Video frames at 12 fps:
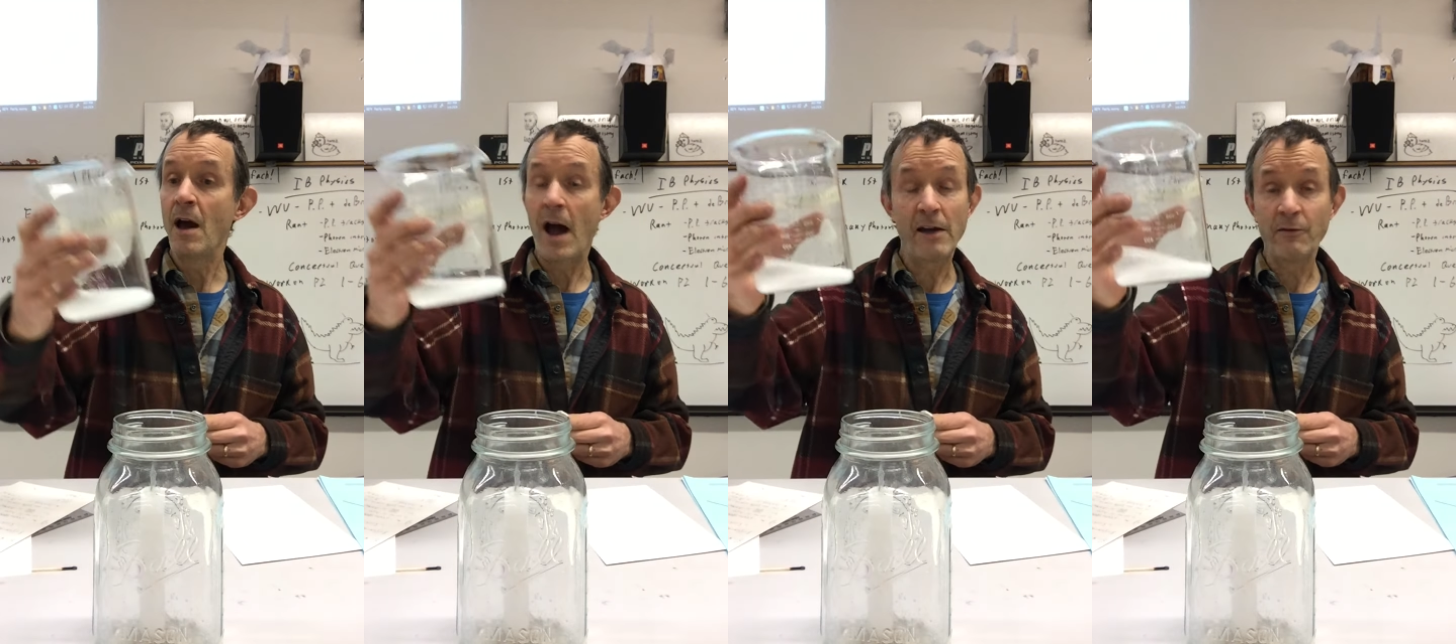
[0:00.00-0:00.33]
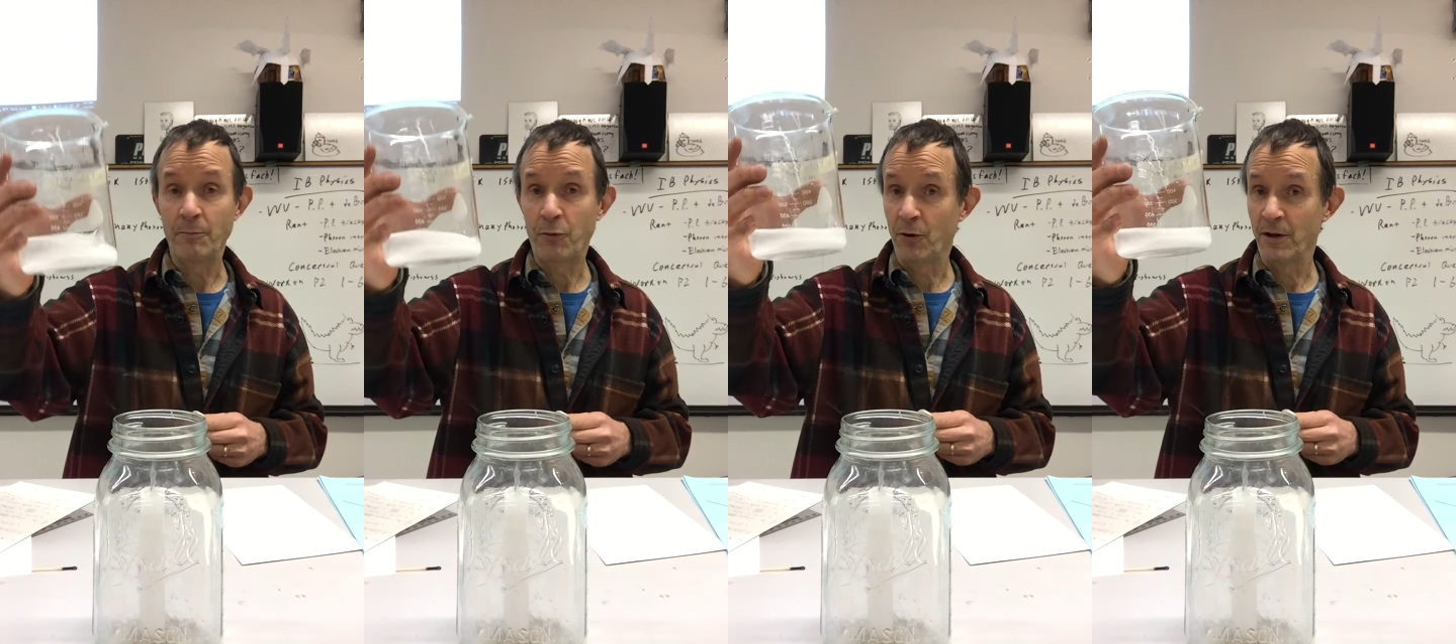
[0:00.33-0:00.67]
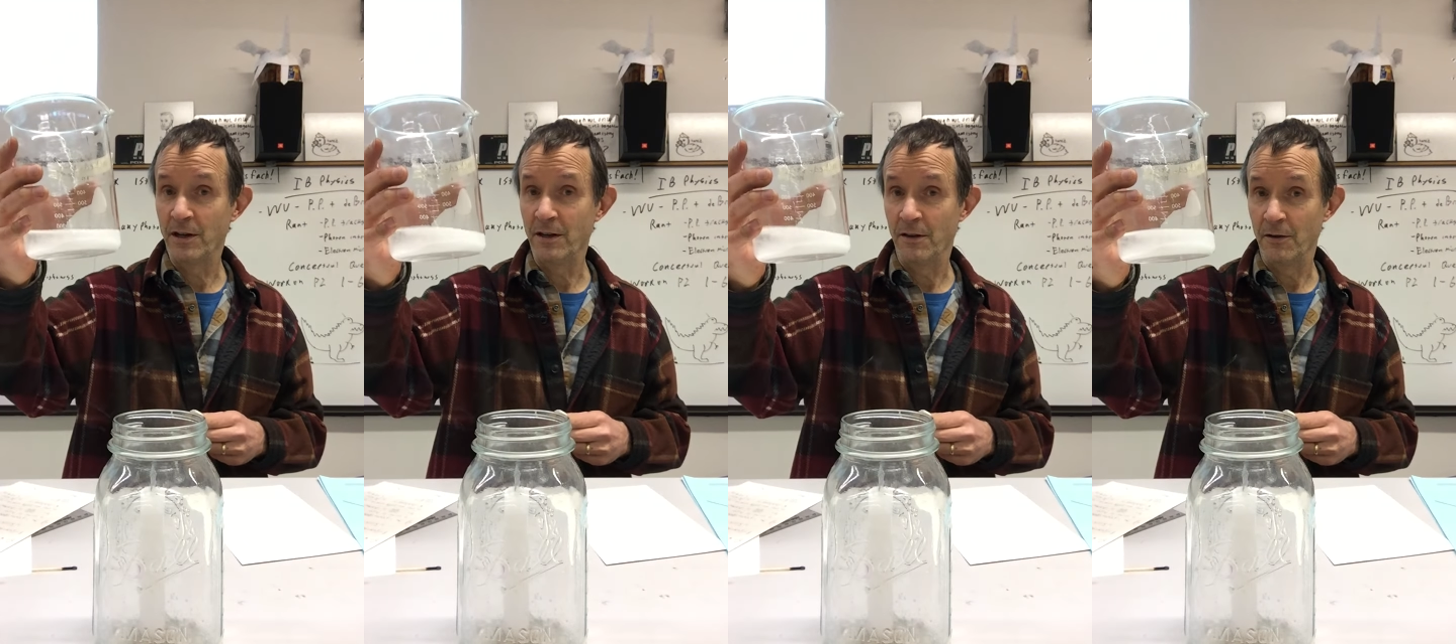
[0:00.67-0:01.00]
I haven't poured
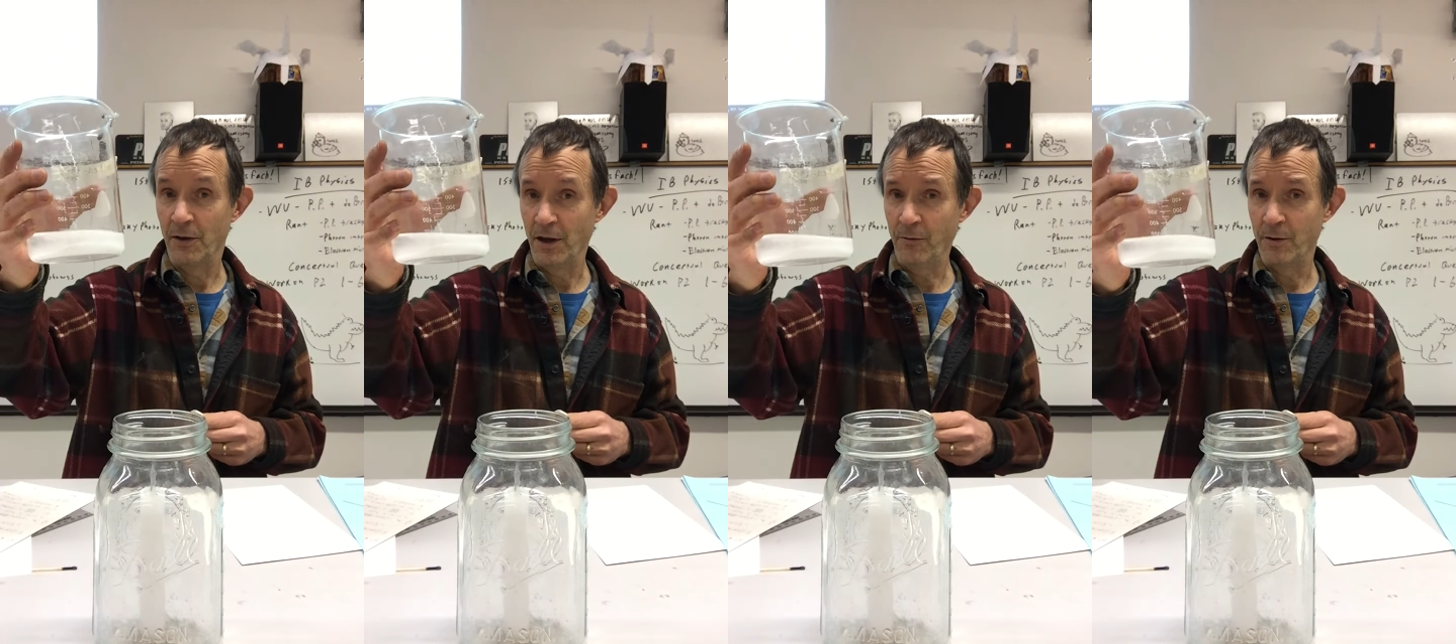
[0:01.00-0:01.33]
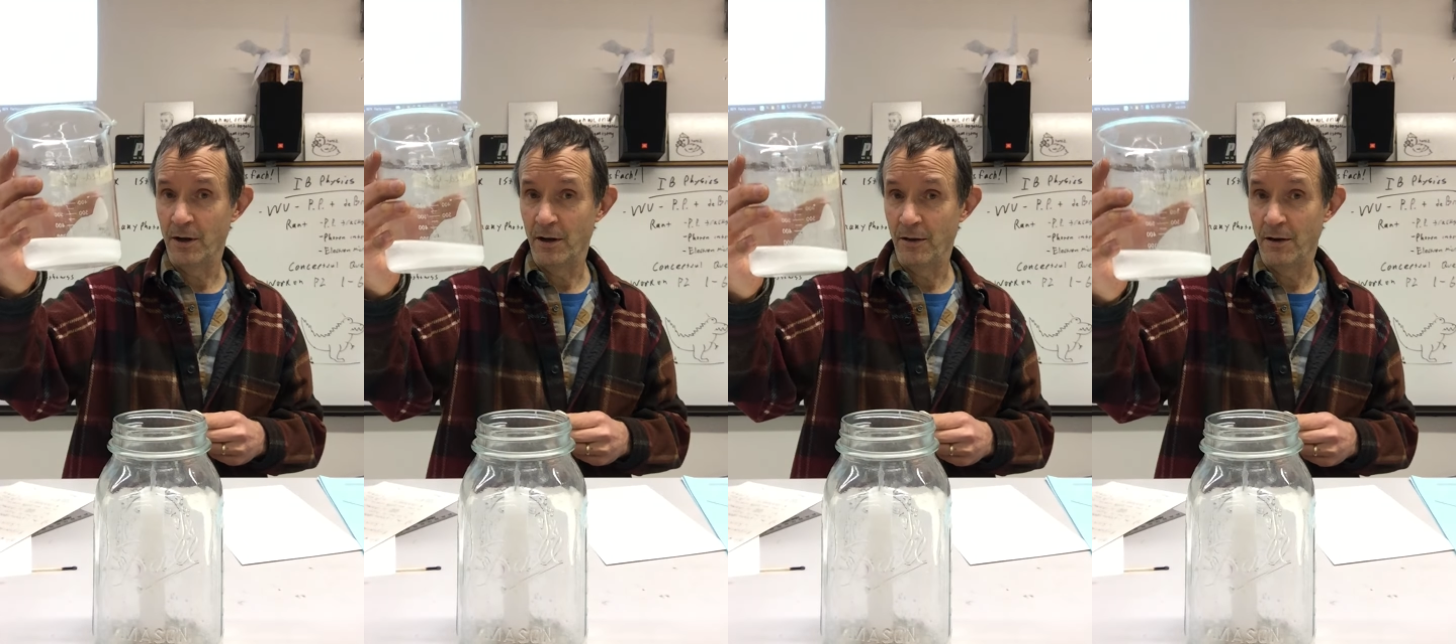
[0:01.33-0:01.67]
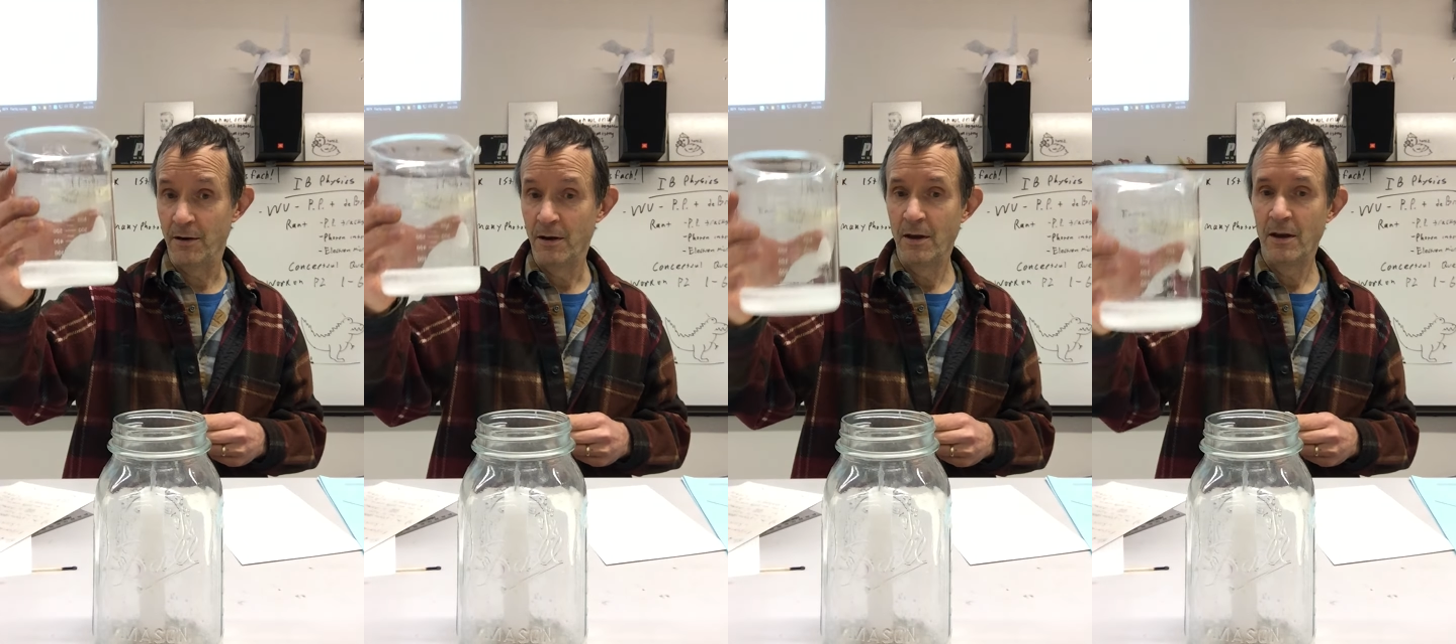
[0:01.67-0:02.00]
any of the liquid on
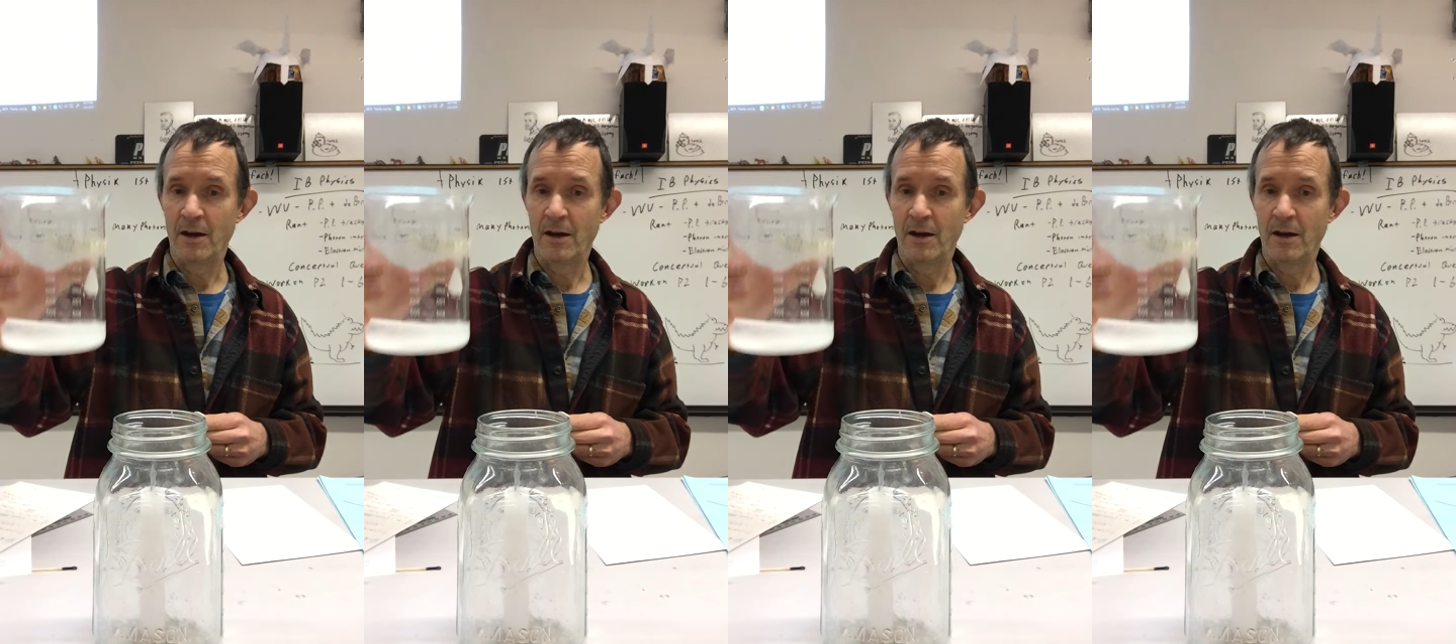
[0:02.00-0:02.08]
there.